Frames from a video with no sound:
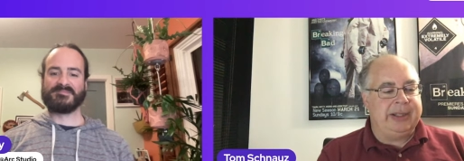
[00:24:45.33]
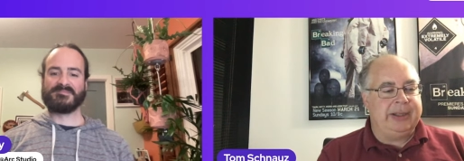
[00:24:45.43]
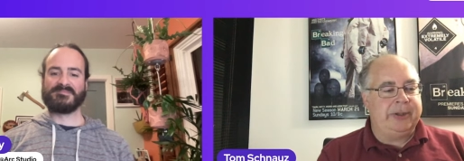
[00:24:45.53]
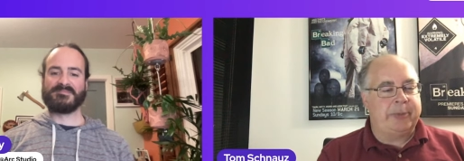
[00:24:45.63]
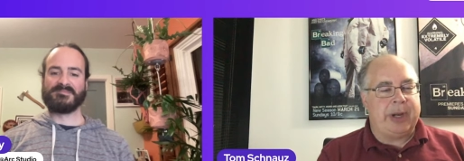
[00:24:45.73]

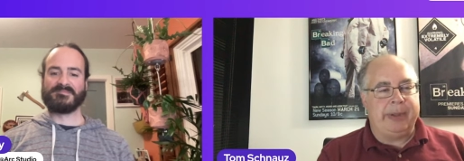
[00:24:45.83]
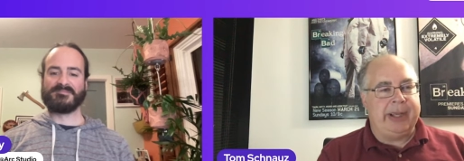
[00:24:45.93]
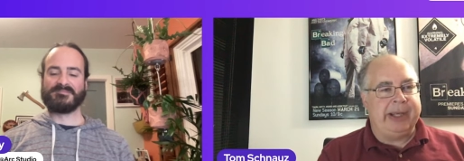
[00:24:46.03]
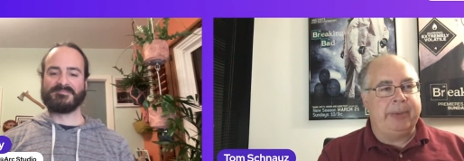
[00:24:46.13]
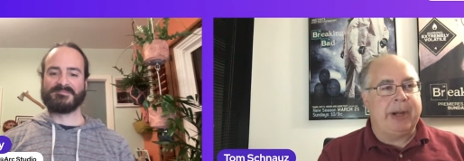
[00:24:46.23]
Speaker 1: there's
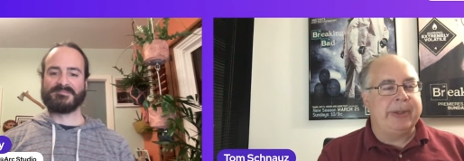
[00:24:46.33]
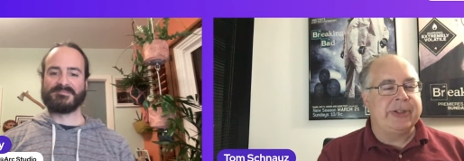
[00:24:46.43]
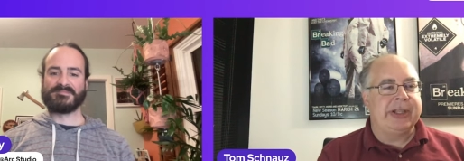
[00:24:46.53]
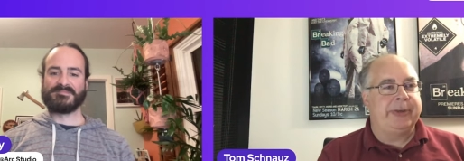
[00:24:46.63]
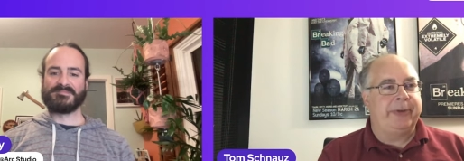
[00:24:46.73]
probably I could probably
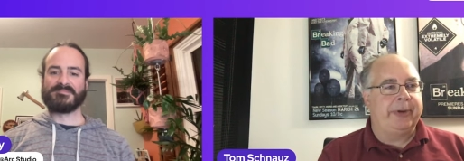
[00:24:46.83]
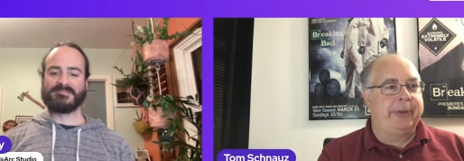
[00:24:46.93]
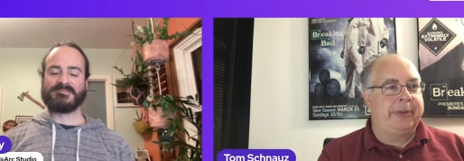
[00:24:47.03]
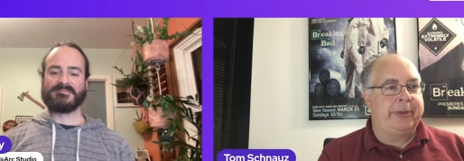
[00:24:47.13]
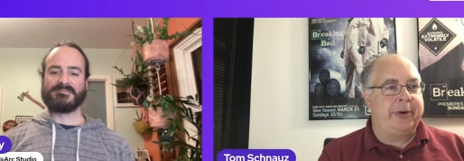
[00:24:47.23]
sit here for
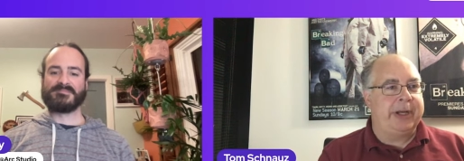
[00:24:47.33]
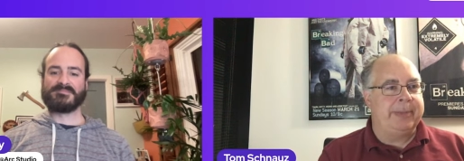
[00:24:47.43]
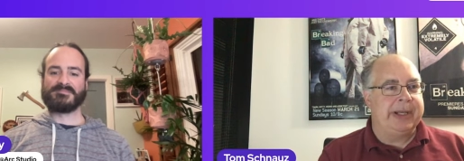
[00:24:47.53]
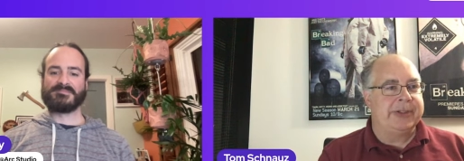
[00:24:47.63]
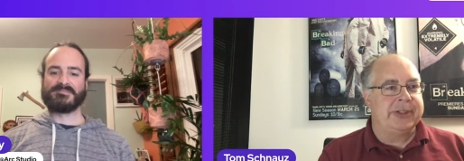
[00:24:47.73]
30
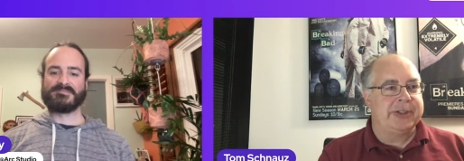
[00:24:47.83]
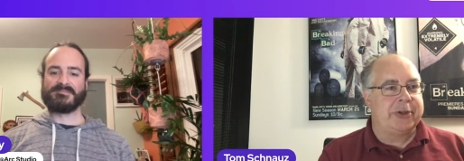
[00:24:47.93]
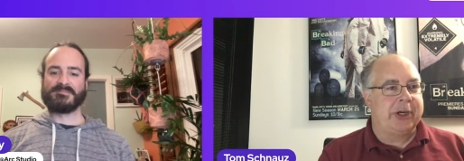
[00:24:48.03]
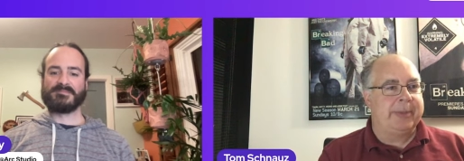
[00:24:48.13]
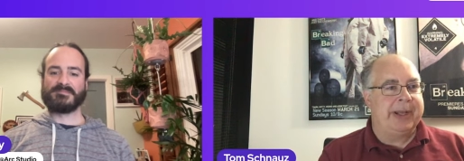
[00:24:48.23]
minutes and
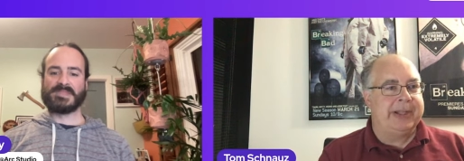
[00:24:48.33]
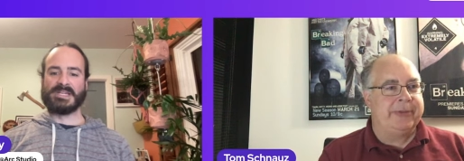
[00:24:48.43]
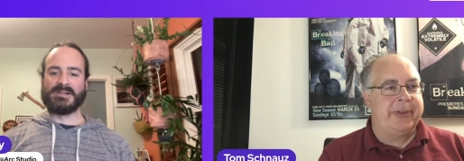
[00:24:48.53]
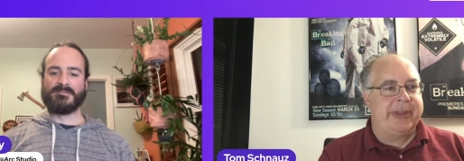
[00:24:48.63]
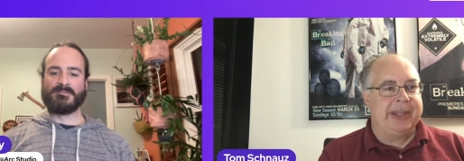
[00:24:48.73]
just talk about
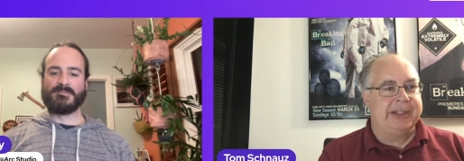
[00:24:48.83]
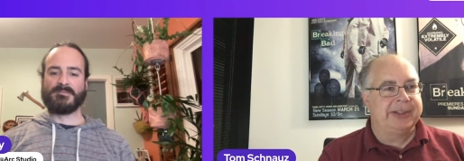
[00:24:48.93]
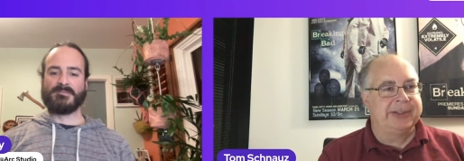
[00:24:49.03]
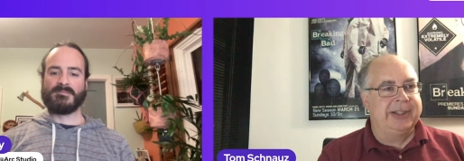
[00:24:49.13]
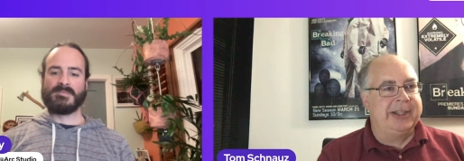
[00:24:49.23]
different yeah. things.
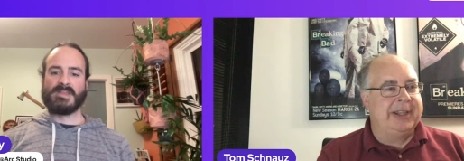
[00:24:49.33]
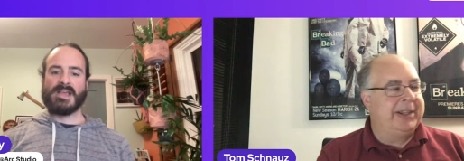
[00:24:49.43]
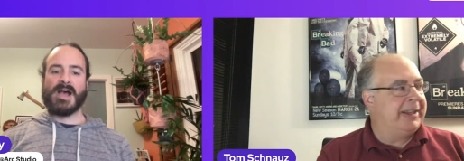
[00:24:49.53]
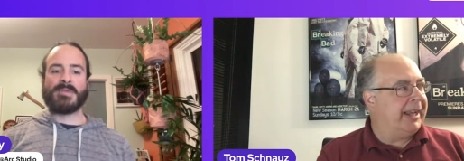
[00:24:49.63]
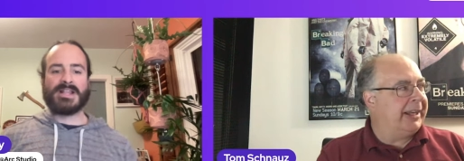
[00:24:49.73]

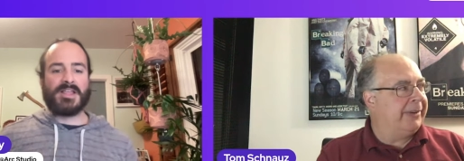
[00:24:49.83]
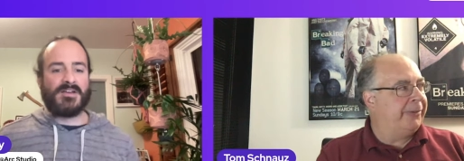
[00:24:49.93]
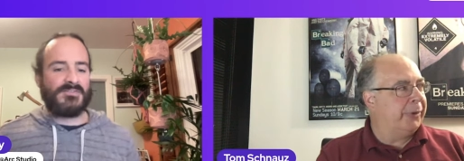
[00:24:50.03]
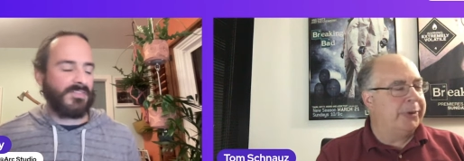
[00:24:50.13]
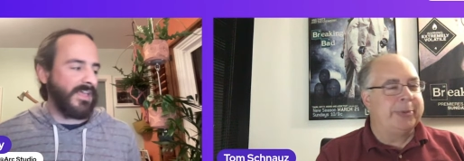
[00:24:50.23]
I mean, I
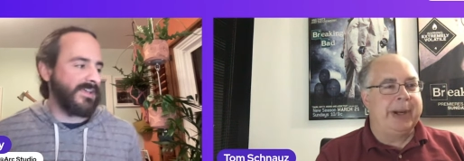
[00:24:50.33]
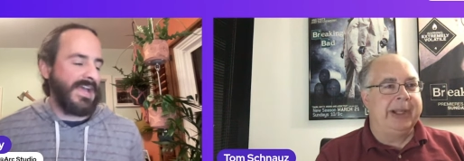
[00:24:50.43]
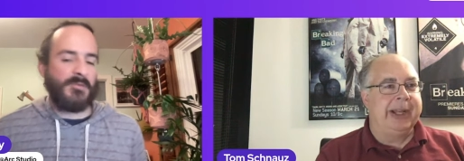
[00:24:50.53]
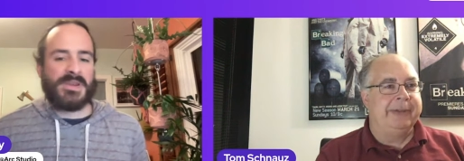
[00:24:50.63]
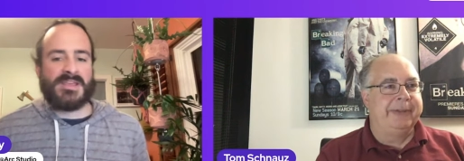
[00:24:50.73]
love
Speaker 2: like
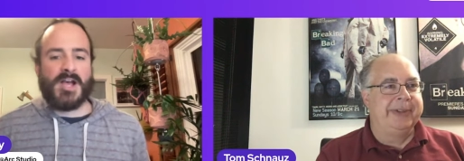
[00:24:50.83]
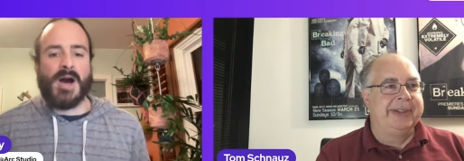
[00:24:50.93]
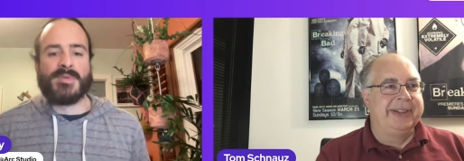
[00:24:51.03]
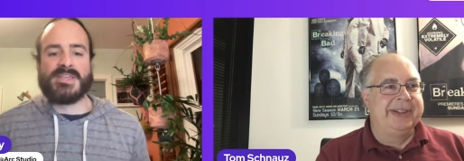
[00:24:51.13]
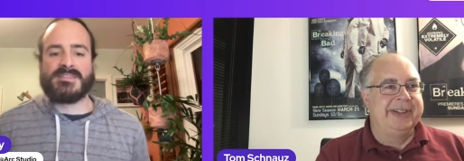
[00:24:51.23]
how many
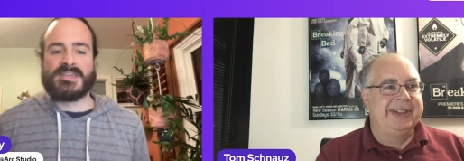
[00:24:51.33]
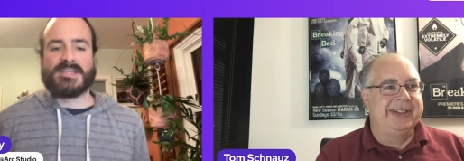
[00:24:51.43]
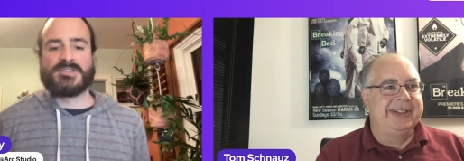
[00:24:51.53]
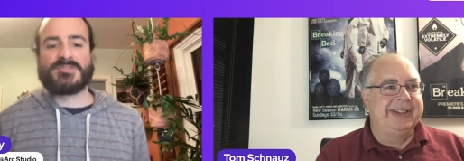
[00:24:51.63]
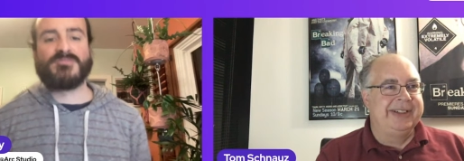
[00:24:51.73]
comedy
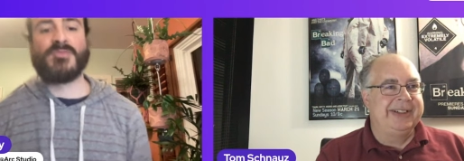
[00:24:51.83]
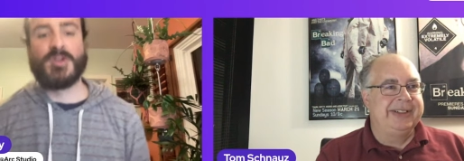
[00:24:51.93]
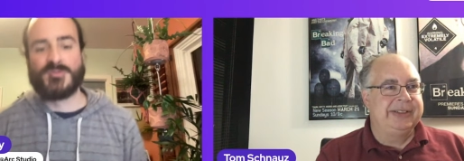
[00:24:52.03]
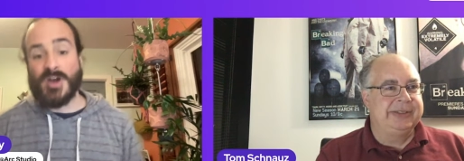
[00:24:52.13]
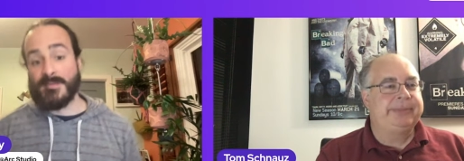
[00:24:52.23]
things
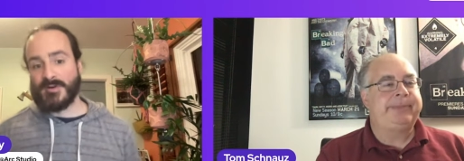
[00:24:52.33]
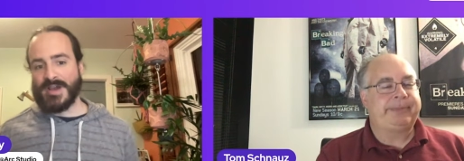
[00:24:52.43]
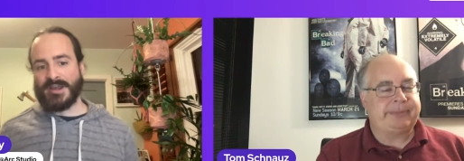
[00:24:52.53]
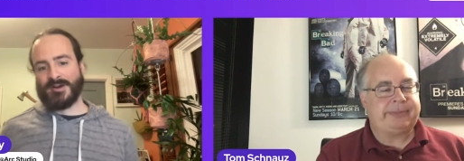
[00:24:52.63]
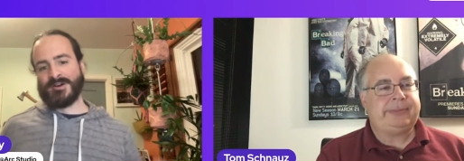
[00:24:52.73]
for a drama
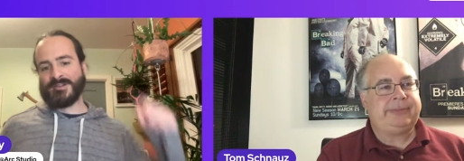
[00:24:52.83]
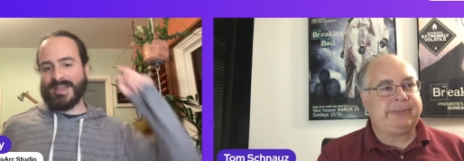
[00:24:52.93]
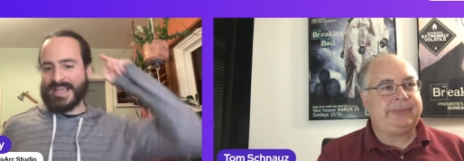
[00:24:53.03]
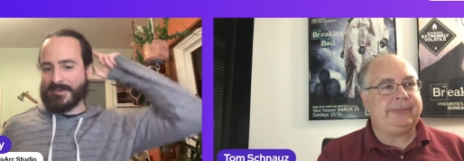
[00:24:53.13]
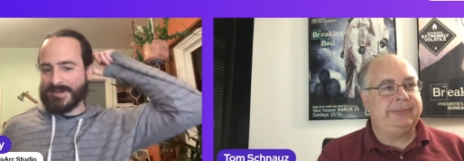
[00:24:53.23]
writer.
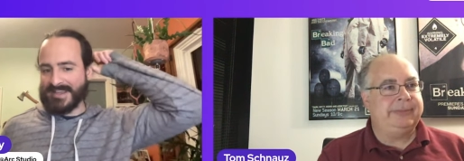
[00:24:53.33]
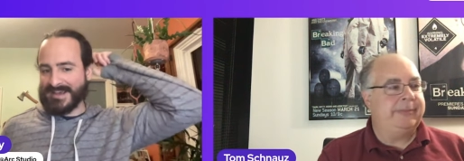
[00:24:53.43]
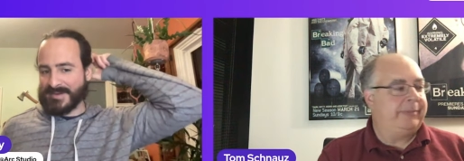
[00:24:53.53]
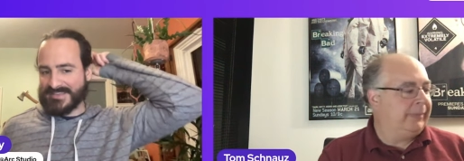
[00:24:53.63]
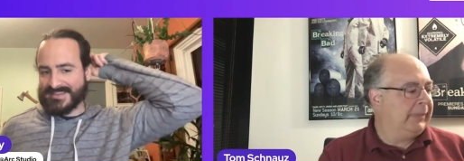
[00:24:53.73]
Like how
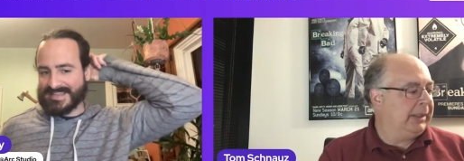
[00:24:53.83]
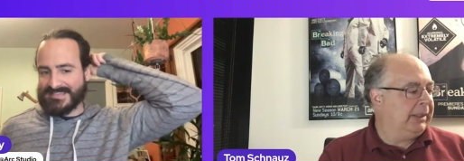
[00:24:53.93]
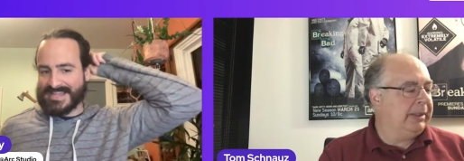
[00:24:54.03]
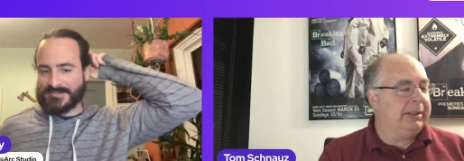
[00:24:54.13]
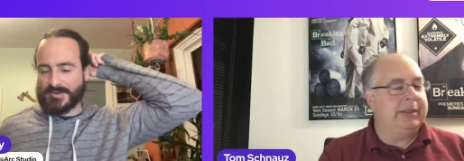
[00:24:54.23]
many? I mean, I think
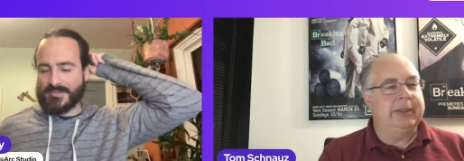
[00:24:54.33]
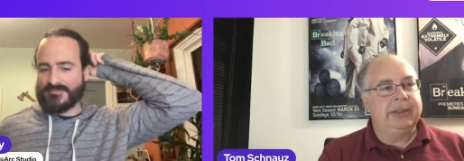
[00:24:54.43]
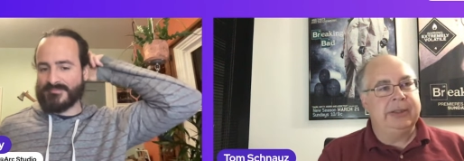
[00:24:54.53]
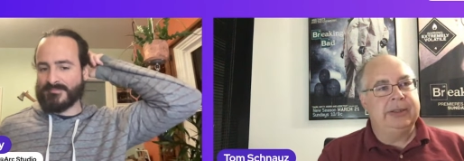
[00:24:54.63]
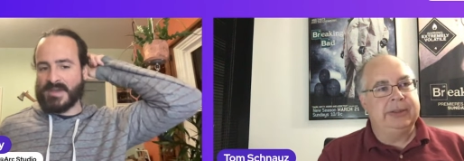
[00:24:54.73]
that, that's one of
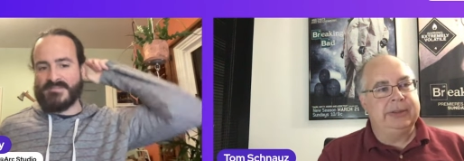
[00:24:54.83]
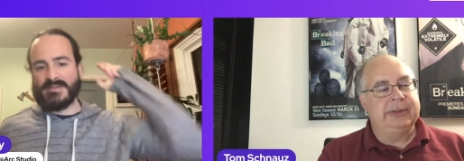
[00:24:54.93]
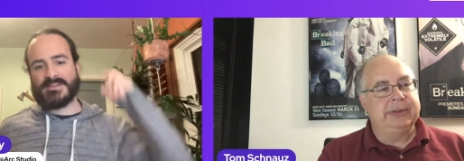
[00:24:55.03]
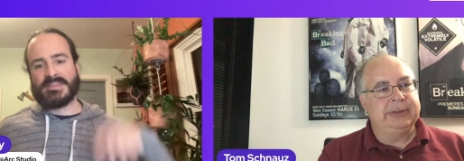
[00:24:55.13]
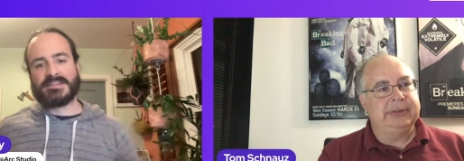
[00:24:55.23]
the my
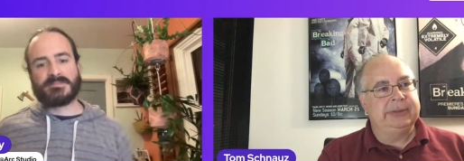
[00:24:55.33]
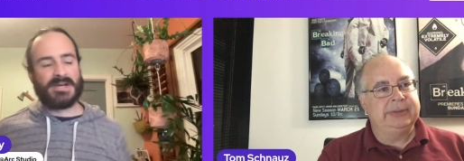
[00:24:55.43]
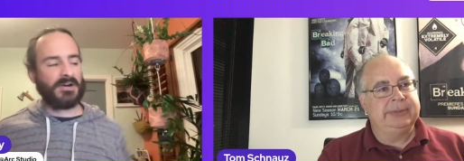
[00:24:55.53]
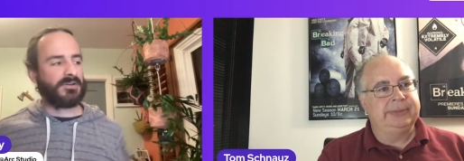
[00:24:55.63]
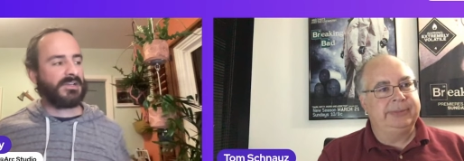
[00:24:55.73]
favorite things
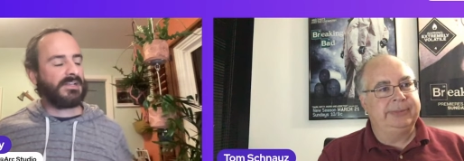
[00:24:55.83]
about.